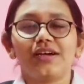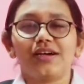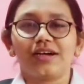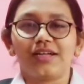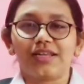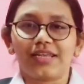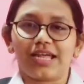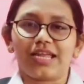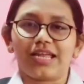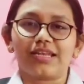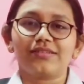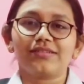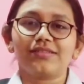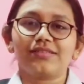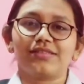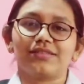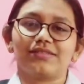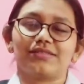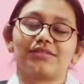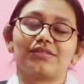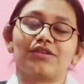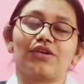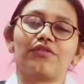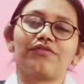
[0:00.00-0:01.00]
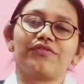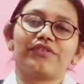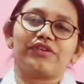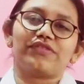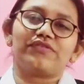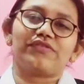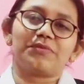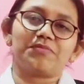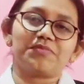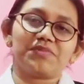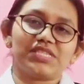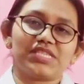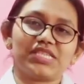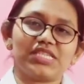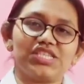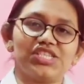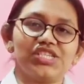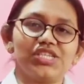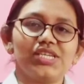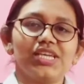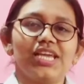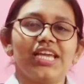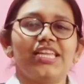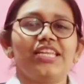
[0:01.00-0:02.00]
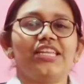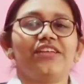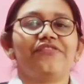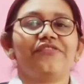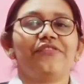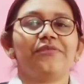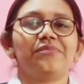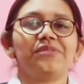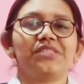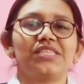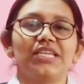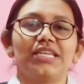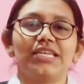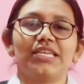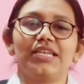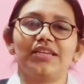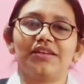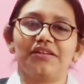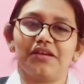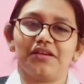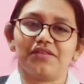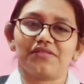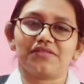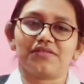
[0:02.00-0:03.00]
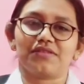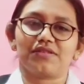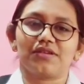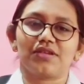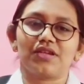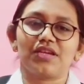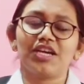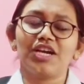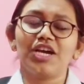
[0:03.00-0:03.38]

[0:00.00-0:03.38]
analysis of FMCG and FMCD industry.